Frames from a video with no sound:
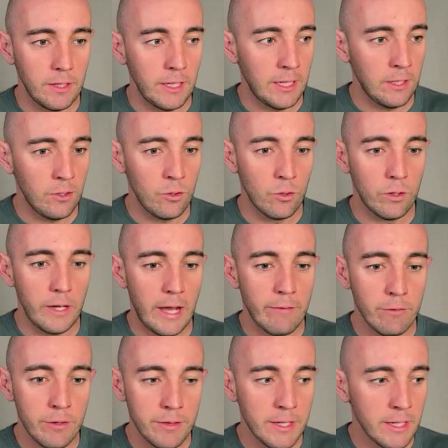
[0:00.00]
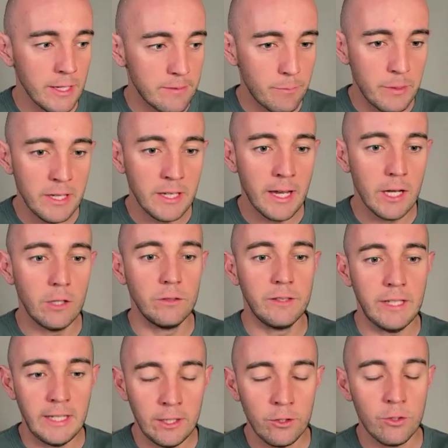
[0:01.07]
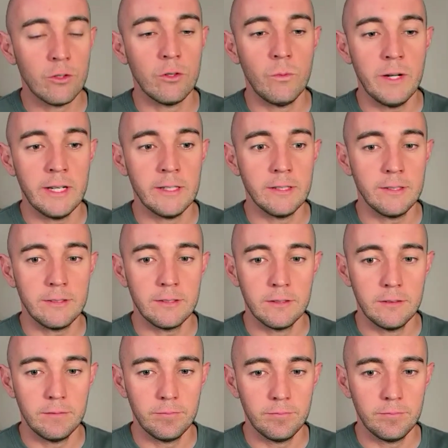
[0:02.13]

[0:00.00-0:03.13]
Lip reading: is being held in your awareness.